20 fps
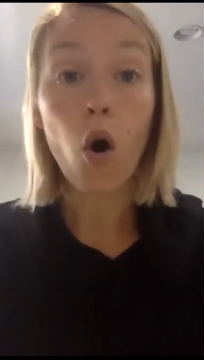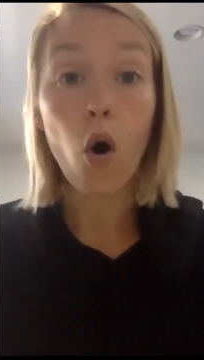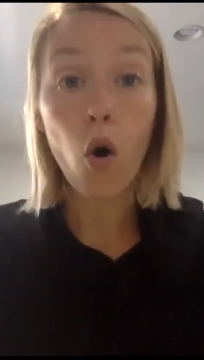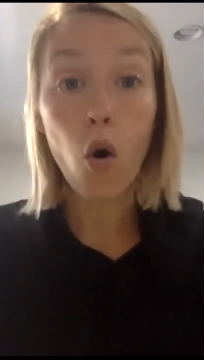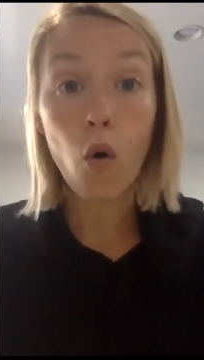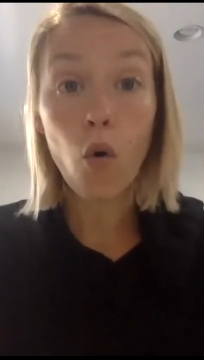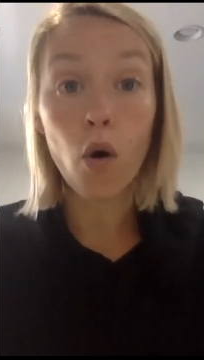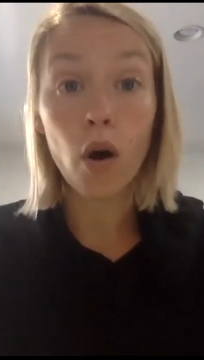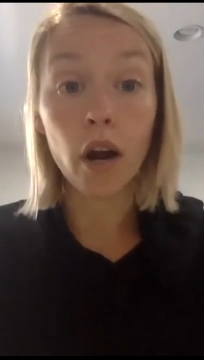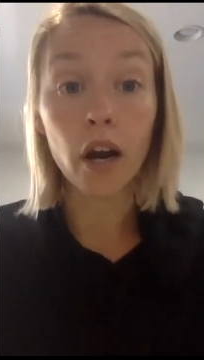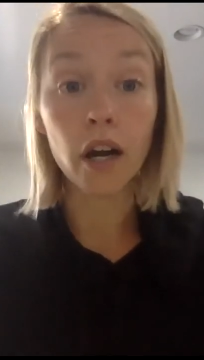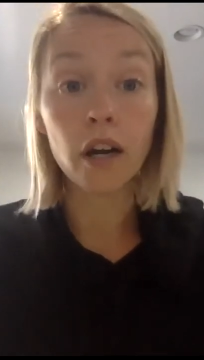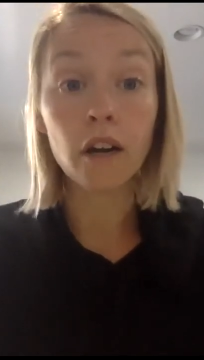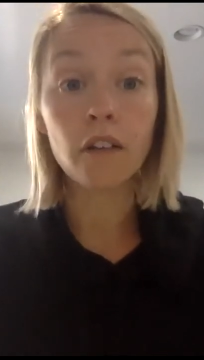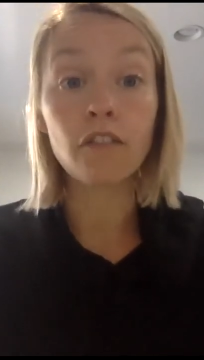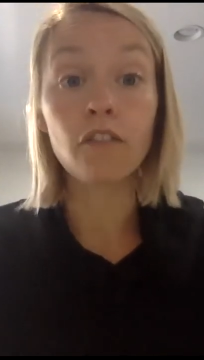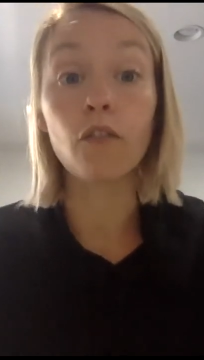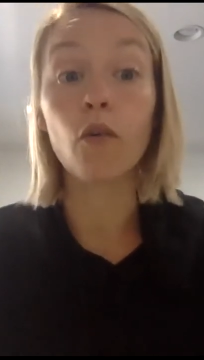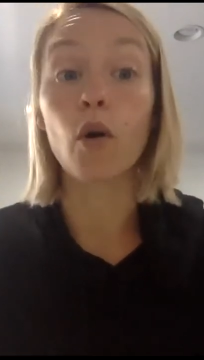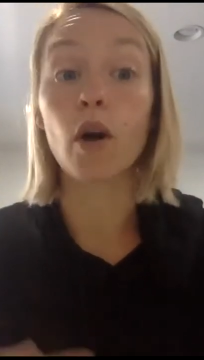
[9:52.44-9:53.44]
or
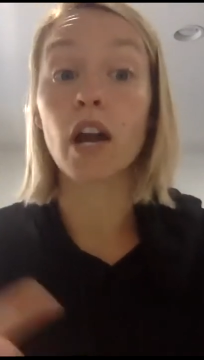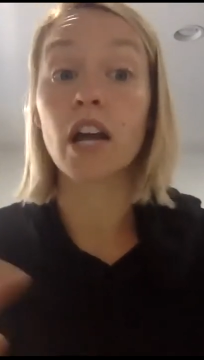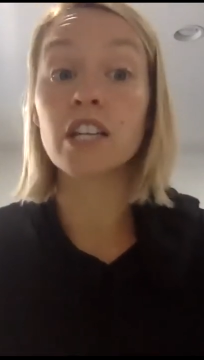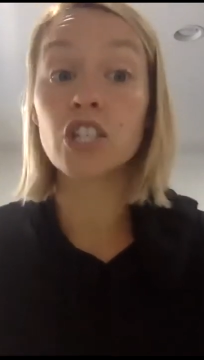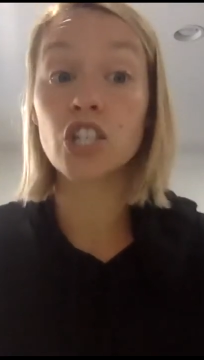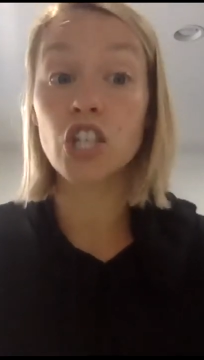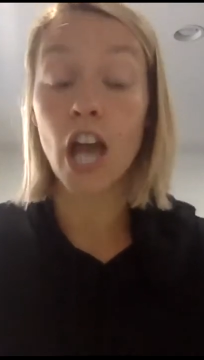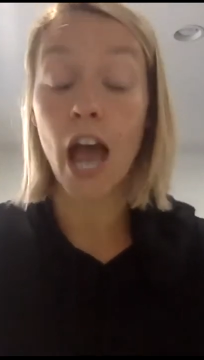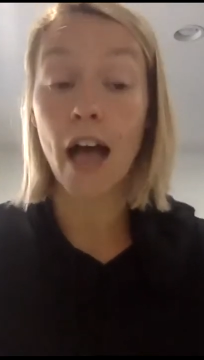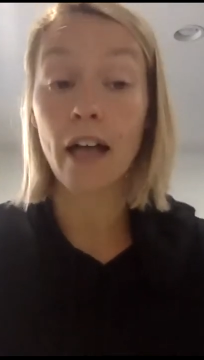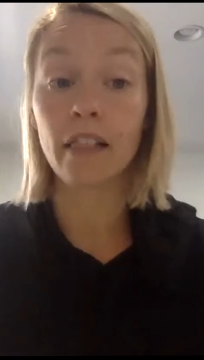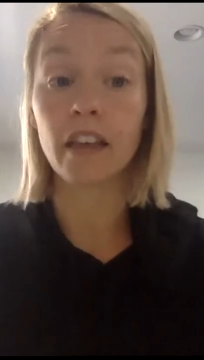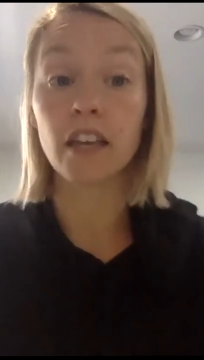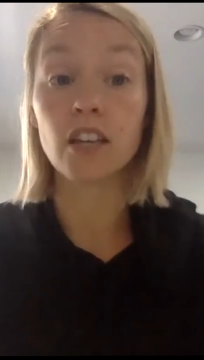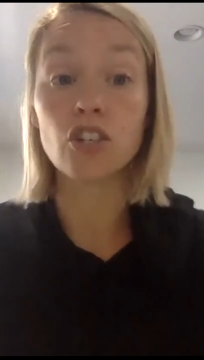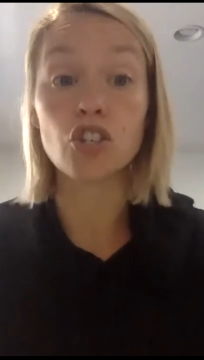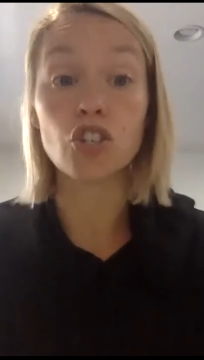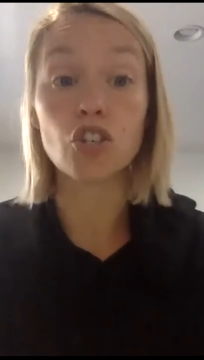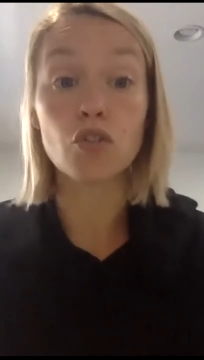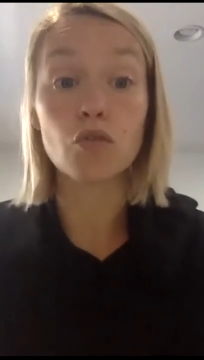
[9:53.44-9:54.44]
for a
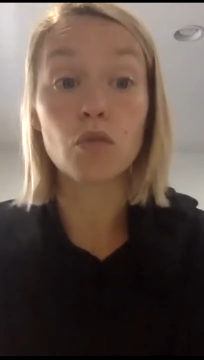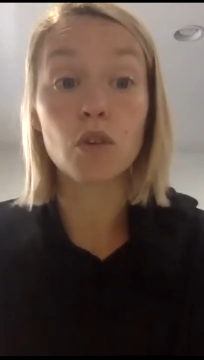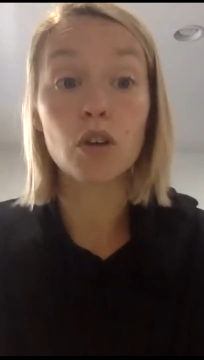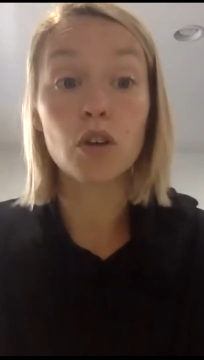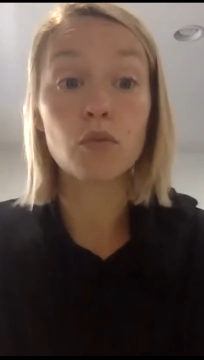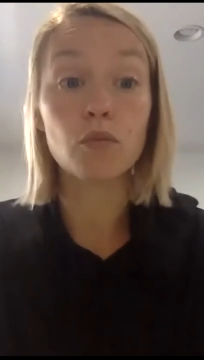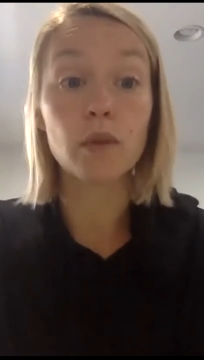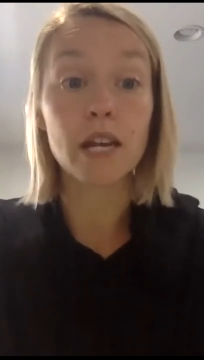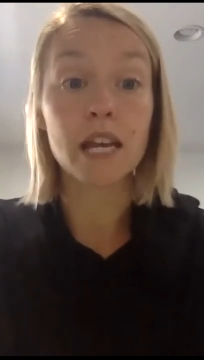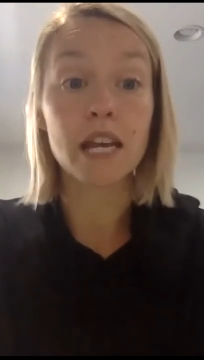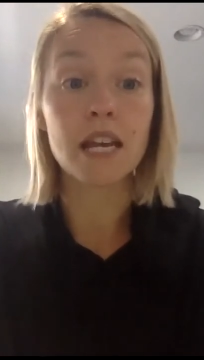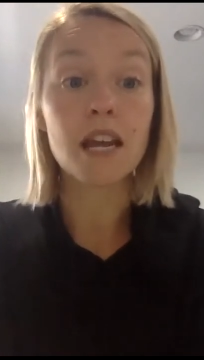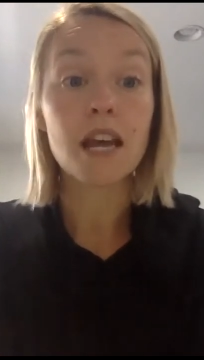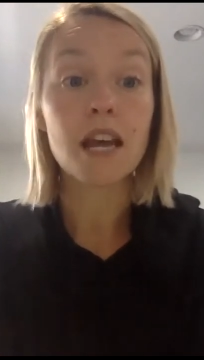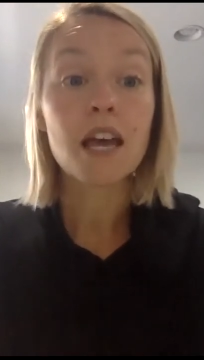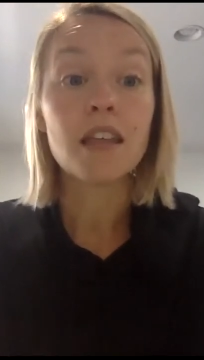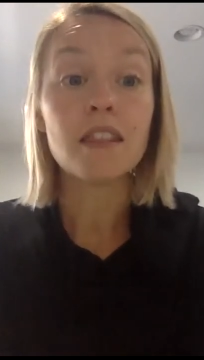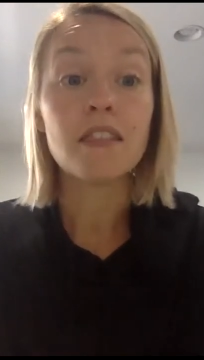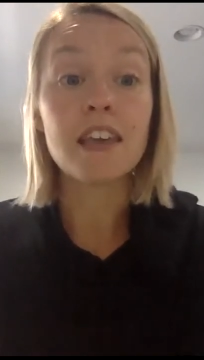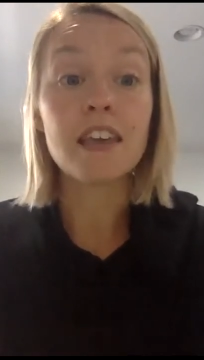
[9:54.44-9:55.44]
challenge, you can read
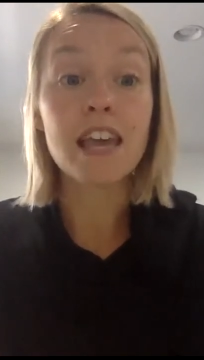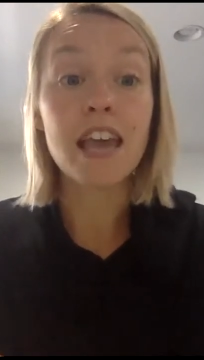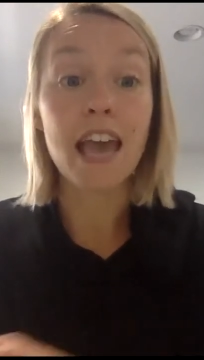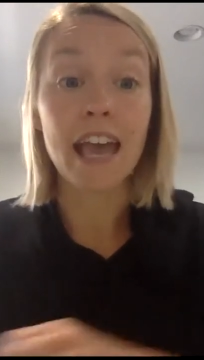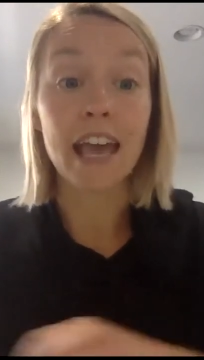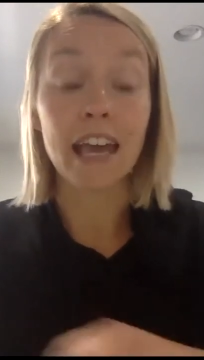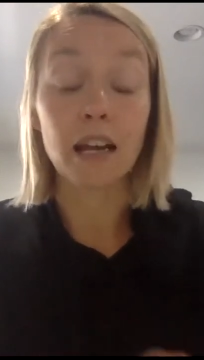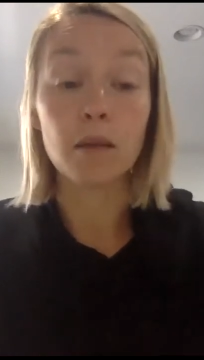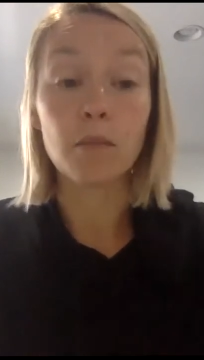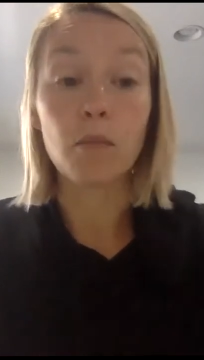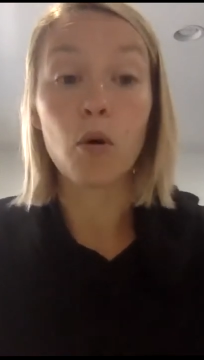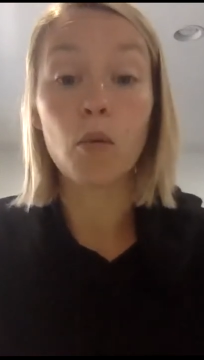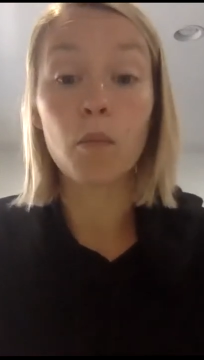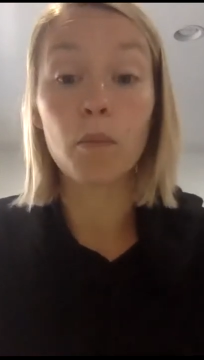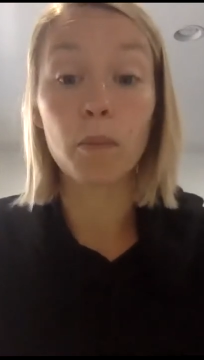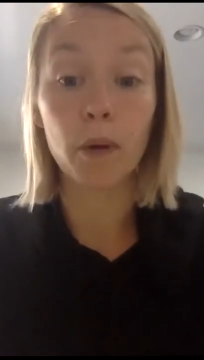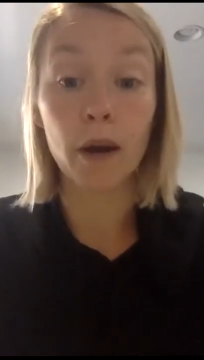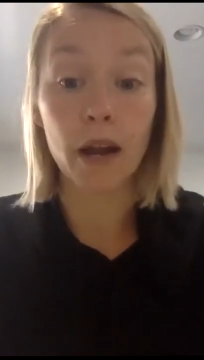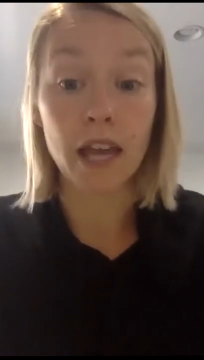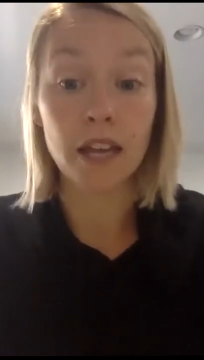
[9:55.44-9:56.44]
The Animal
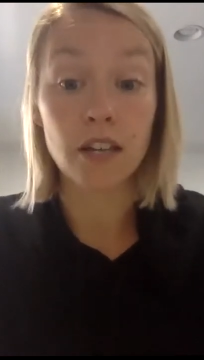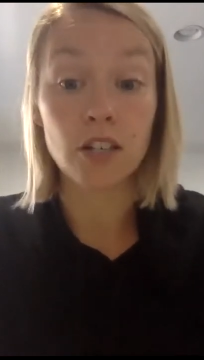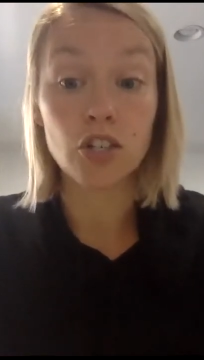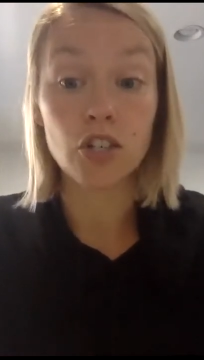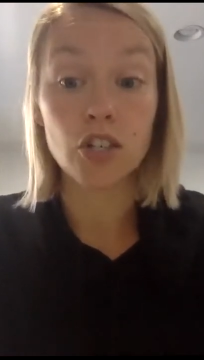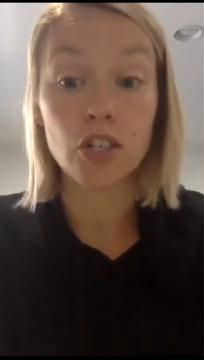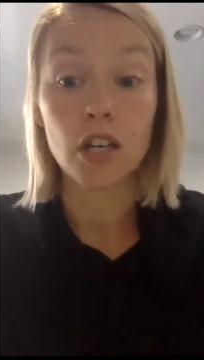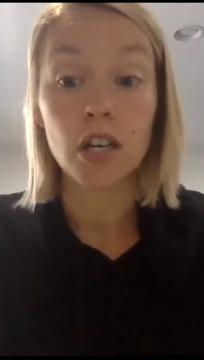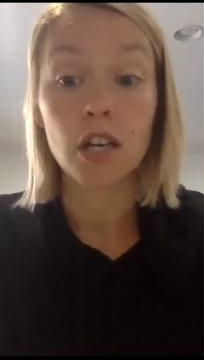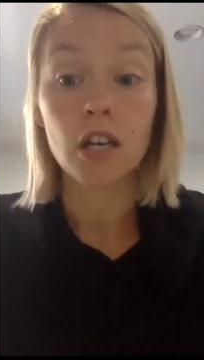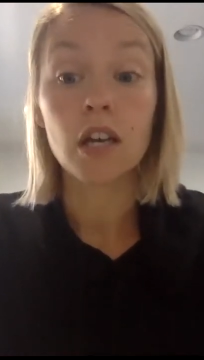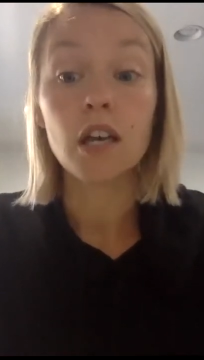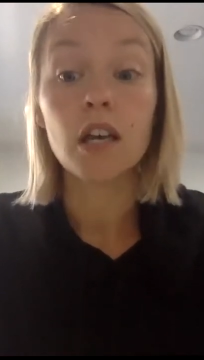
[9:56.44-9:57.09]
Bridge.